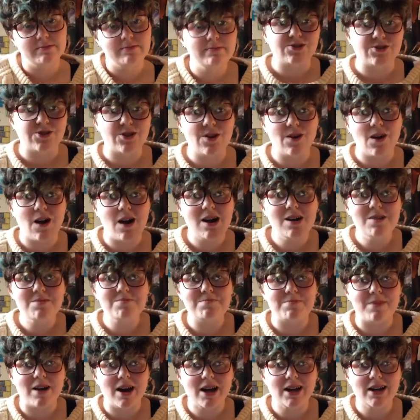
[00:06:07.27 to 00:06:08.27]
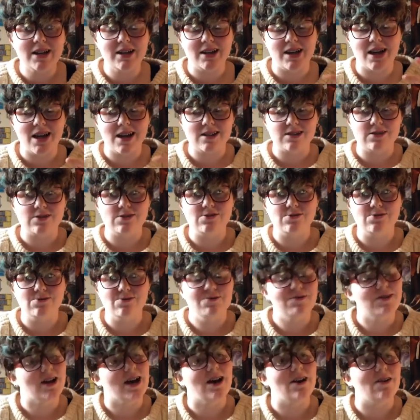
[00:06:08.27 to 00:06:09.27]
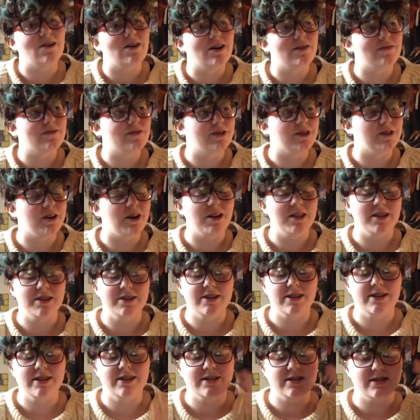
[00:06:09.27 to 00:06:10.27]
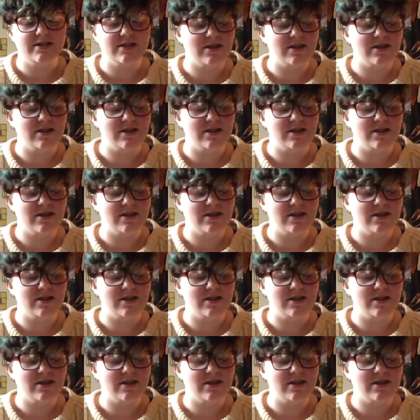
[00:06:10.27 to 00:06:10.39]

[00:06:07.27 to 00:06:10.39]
So I am back at school now after the holidays.